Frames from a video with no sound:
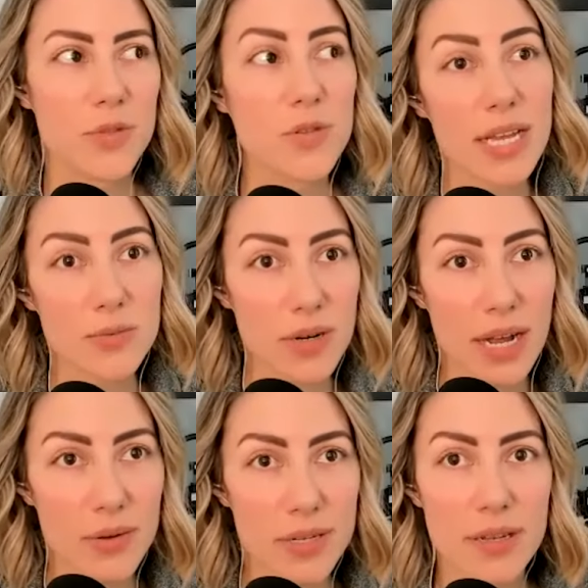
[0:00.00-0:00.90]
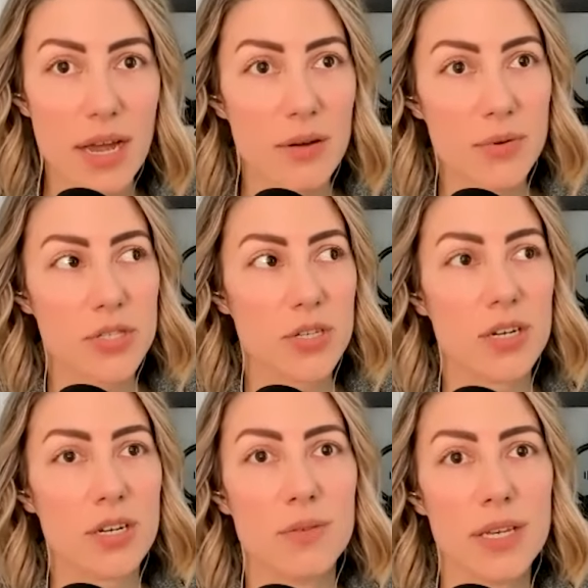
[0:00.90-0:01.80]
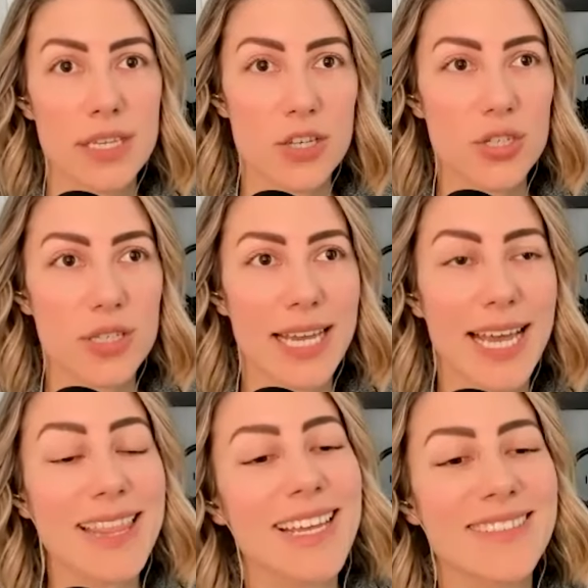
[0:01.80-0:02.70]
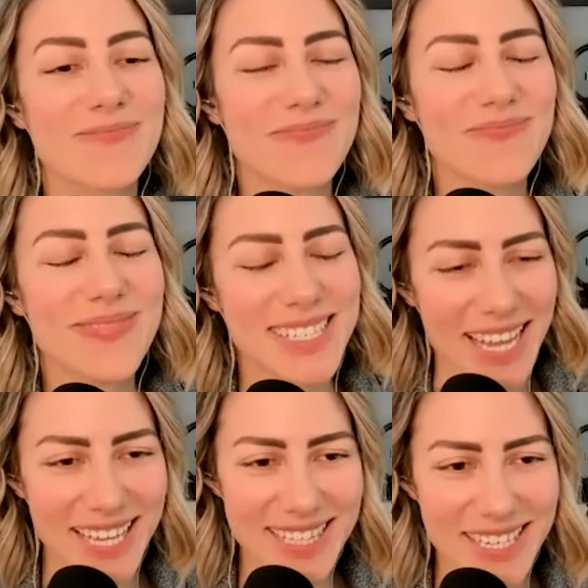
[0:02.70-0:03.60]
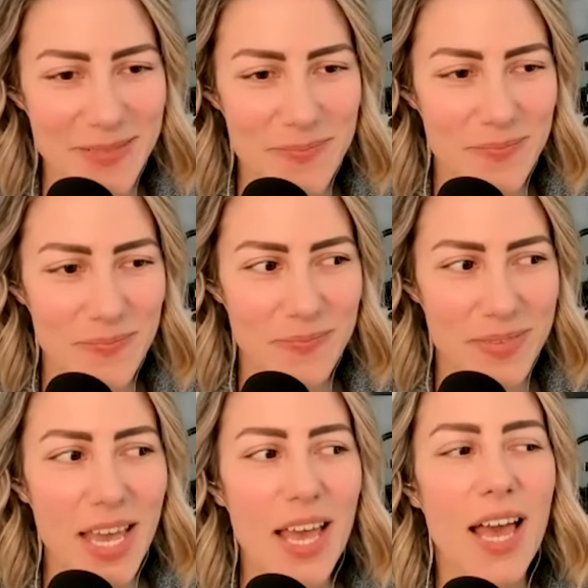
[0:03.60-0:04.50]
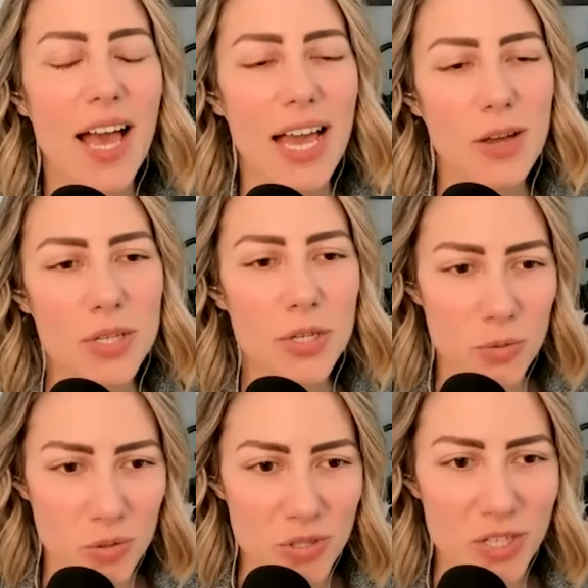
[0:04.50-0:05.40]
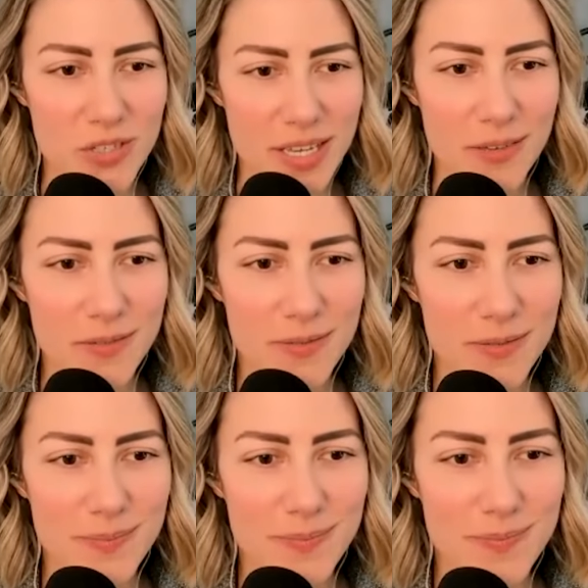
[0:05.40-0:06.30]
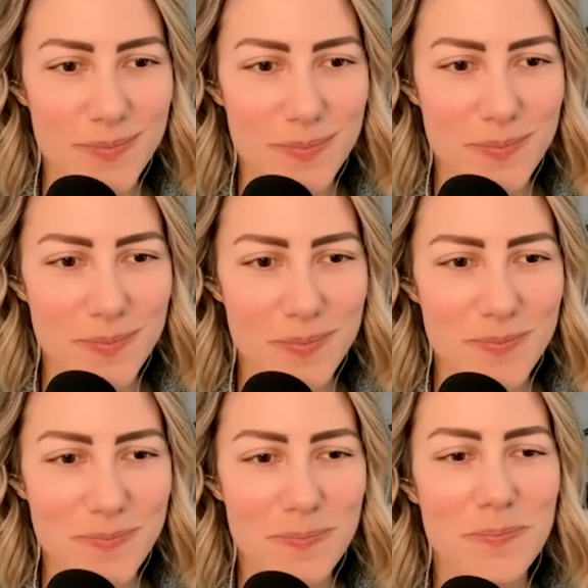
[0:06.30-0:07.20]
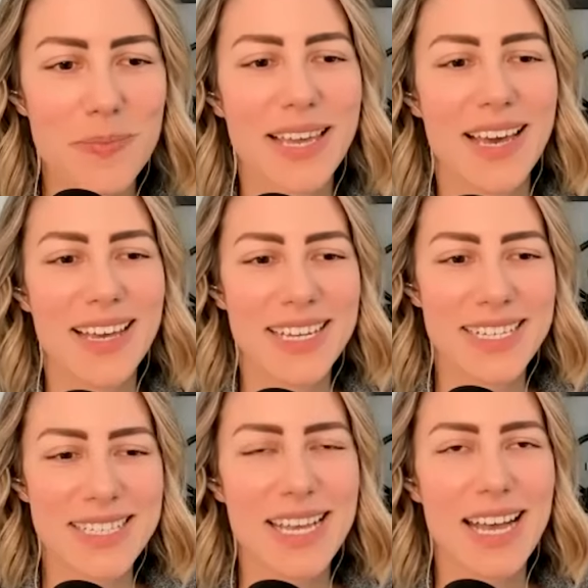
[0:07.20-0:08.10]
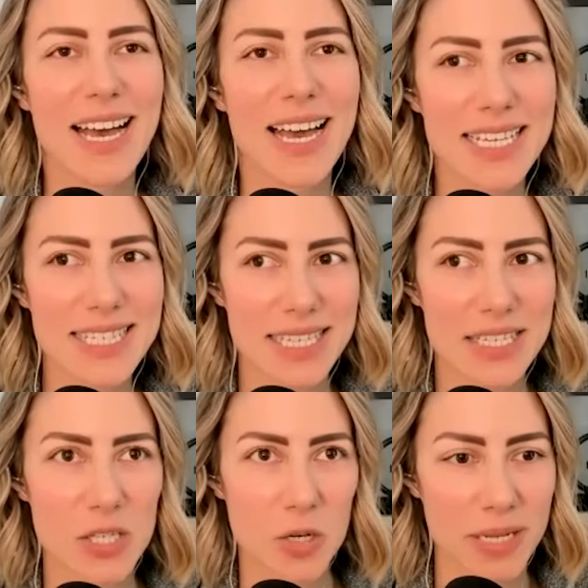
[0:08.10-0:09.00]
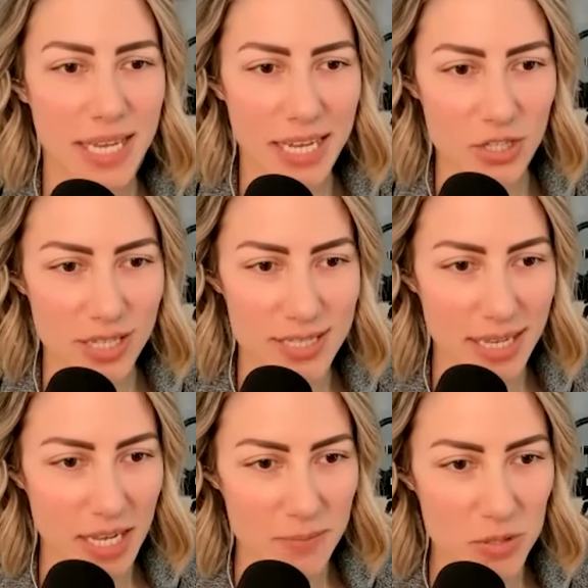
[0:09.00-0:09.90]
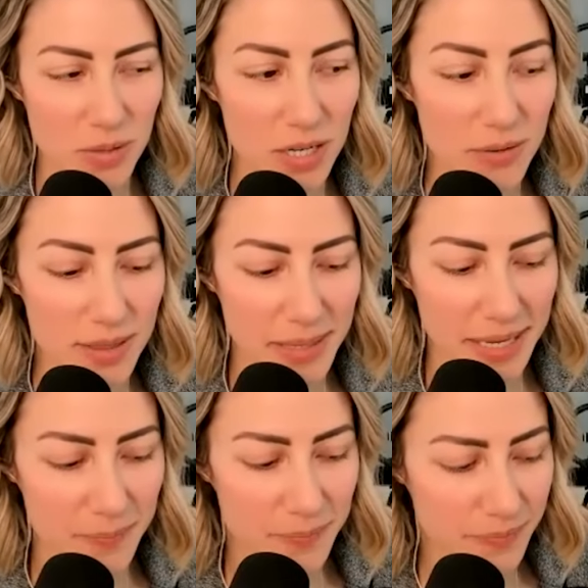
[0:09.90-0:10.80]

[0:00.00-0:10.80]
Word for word: So that's where I would start initially. And then the second tip, I would Google yourself, because I see so many agents that come to work with me.